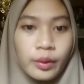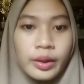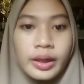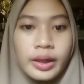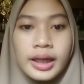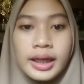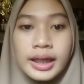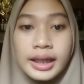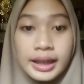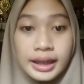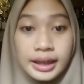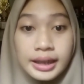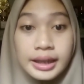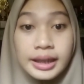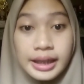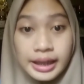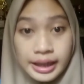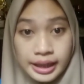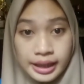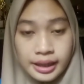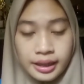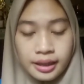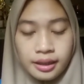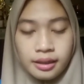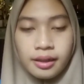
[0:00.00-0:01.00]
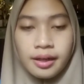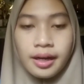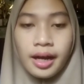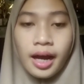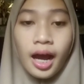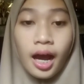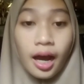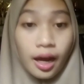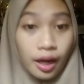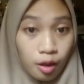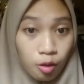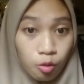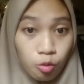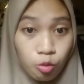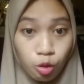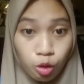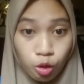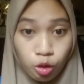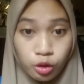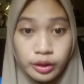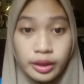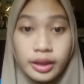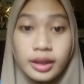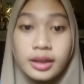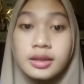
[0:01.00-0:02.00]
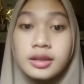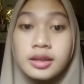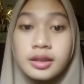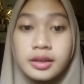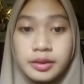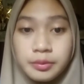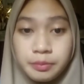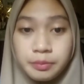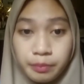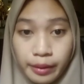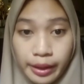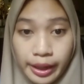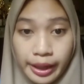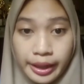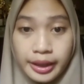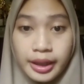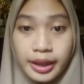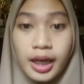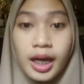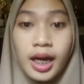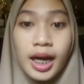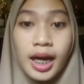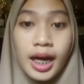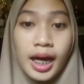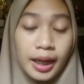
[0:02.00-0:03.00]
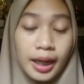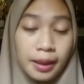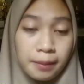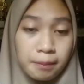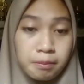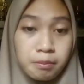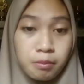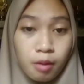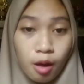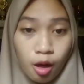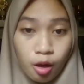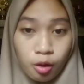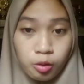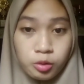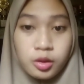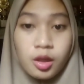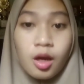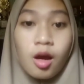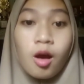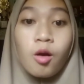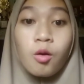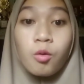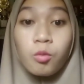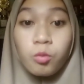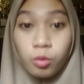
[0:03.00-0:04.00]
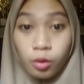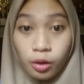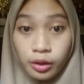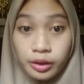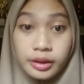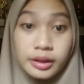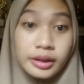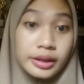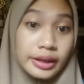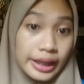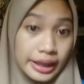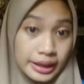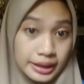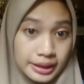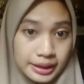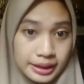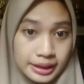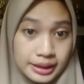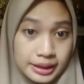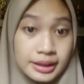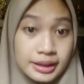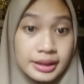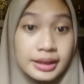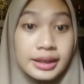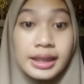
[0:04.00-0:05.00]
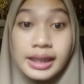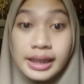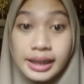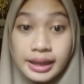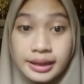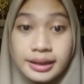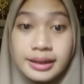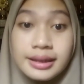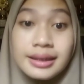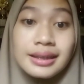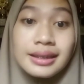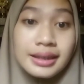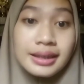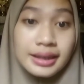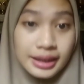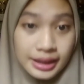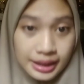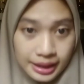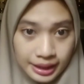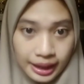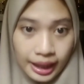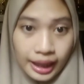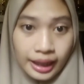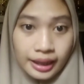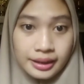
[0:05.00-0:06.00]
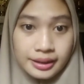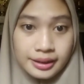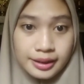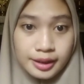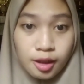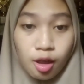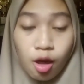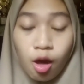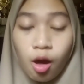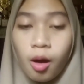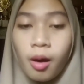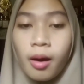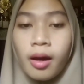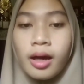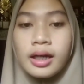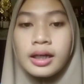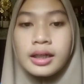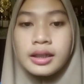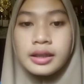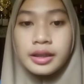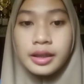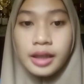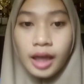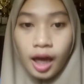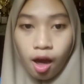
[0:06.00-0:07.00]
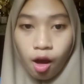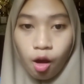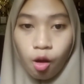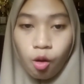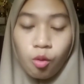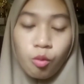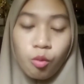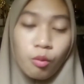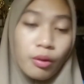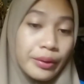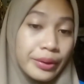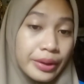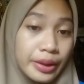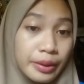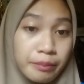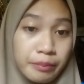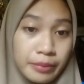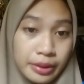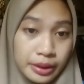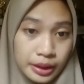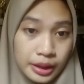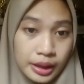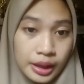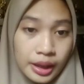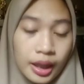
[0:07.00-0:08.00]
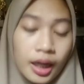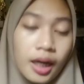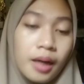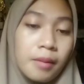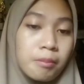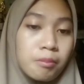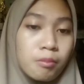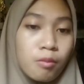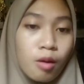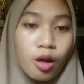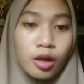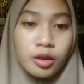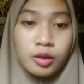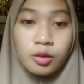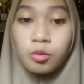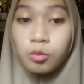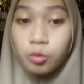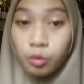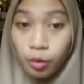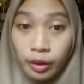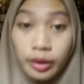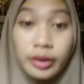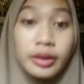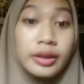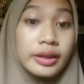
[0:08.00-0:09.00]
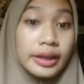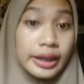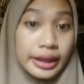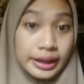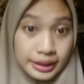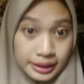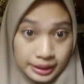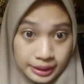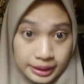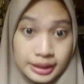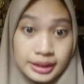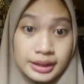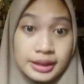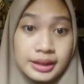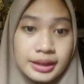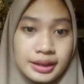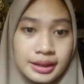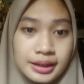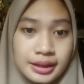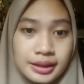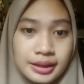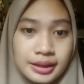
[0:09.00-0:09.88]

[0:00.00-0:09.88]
In here, I want to explain about word classes in syntax. Now, what the meaning about word classes?